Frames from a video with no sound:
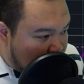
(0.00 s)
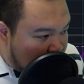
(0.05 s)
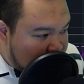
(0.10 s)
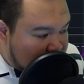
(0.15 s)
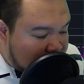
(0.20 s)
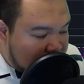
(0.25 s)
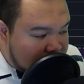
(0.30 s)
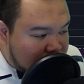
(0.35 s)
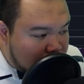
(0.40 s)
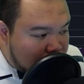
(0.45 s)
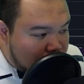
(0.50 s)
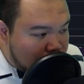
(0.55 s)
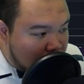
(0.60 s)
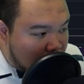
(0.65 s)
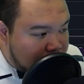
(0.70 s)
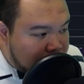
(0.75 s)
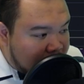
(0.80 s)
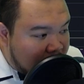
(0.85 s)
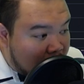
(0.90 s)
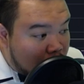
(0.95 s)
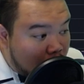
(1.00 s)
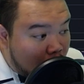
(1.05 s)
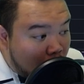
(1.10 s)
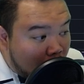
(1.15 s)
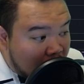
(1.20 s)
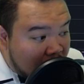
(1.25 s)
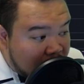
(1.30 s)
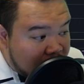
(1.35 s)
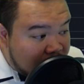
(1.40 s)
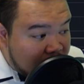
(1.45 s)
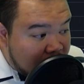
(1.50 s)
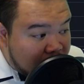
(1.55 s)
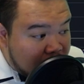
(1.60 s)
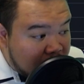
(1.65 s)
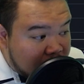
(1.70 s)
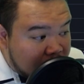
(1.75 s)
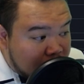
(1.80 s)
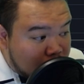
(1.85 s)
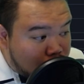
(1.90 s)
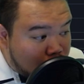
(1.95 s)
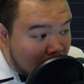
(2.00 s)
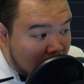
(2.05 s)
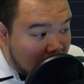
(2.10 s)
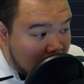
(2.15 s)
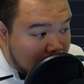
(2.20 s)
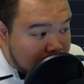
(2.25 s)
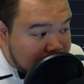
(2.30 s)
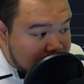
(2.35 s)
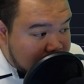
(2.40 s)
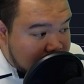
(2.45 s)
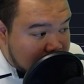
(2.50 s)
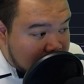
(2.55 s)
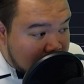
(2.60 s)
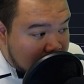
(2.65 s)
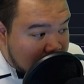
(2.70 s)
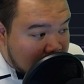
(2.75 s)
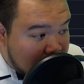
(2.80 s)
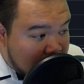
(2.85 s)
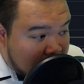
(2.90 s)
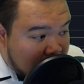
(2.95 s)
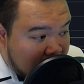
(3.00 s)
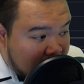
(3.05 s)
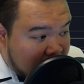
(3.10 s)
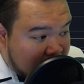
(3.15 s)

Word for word: As long as it doesn't drop down, or even if it drops,